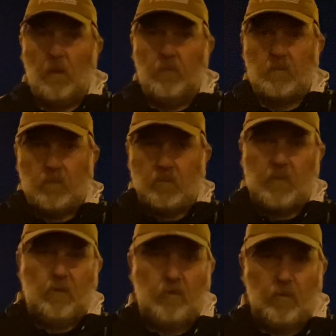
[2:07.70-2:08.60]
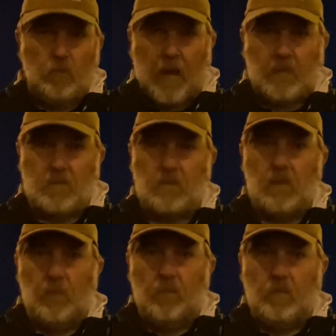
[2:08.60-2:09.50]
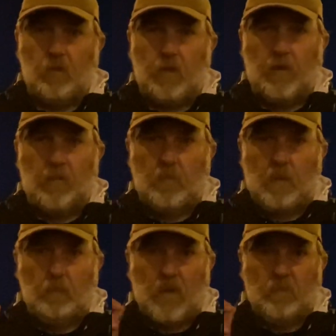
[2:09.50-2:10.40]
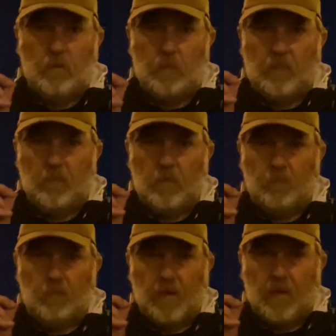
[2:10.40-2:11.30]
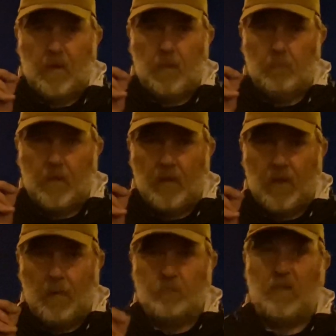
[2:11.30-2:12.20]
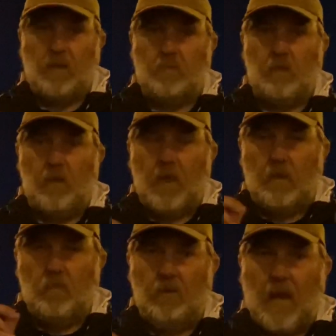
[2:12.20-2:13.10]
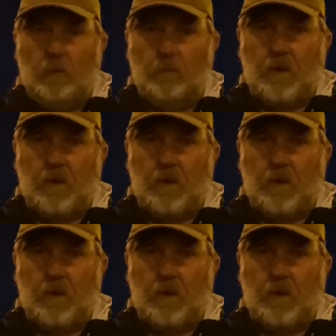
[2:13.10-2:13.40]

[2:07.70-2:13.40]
There's dissension in the ranks. They believe him to be a very upset and very angry